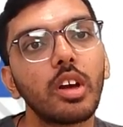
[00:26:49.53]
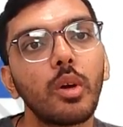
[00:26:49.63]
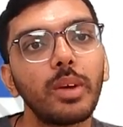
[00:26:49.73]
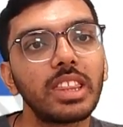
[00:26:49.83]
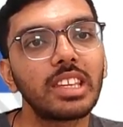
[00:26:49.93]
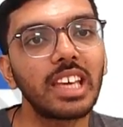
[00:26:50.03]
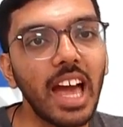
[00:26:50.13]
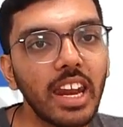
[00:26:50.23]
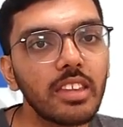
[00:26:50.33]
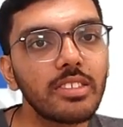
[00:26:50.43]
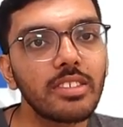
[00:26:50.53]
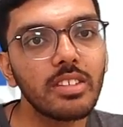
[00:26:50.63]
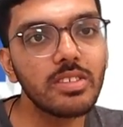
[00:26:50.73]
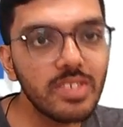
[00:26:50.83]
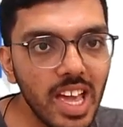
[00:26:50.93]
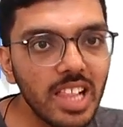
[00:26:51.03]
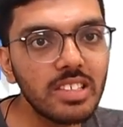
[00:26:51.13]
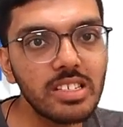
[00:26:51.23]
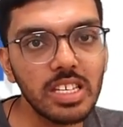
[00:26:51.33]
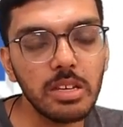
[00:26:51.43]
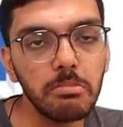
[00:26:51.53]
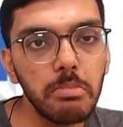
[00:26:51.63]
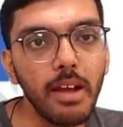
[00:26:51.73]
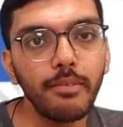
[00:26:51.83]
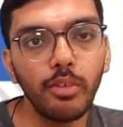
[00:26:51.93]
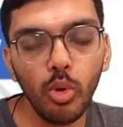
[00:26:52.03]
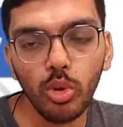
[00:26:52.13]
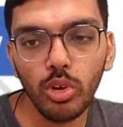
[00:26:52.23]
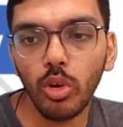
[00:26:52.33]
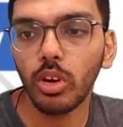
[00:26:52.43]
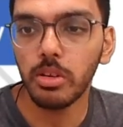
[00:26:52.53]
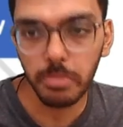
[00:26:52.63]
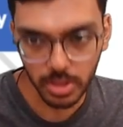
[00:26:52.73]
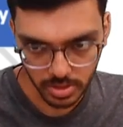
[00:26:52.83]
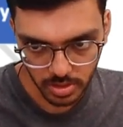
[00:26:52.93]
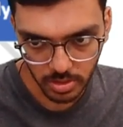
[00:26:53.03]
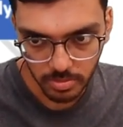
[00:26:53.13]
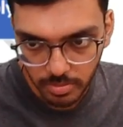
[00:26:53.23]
with Kanann's sales team by phone or in person.